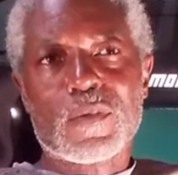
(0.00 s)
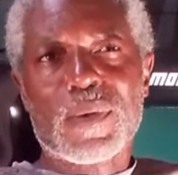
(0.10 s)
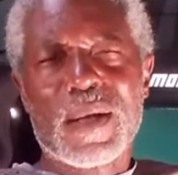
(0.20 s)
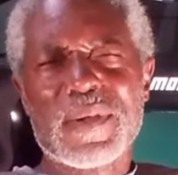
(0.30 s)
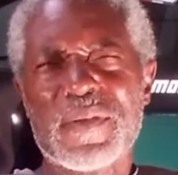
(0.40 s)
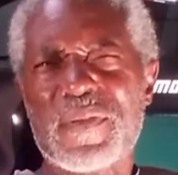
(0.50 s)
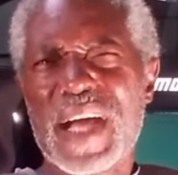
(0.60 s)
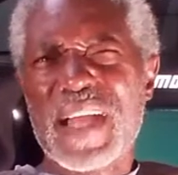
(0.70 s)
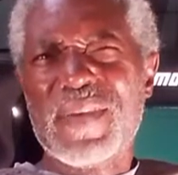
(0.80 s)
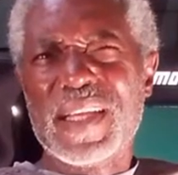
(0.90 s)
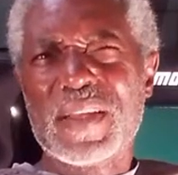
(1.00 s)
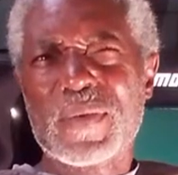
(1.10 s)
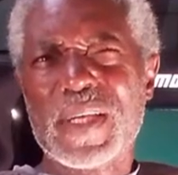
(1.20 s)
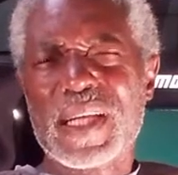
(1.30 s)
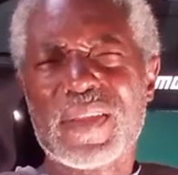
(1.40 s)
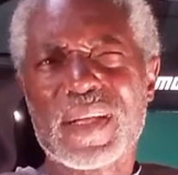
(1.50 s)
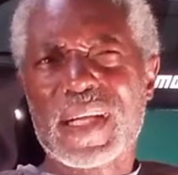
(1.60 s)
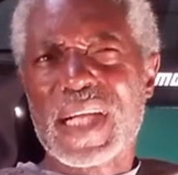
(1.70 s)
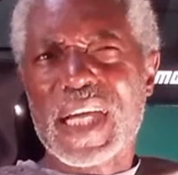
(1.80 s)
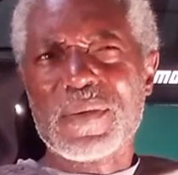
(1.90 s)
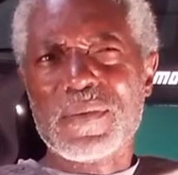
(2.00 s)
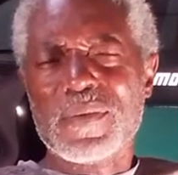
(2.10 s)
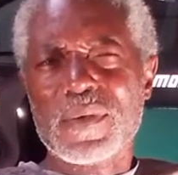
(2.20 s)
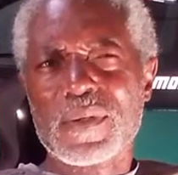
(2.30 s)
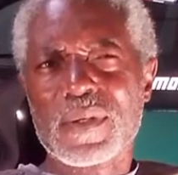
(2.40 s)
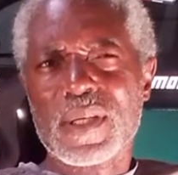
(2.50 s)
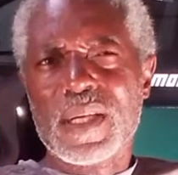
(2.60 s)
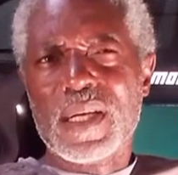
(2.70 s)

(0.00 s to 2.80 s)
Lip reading: were probably $5.83. I think I got them for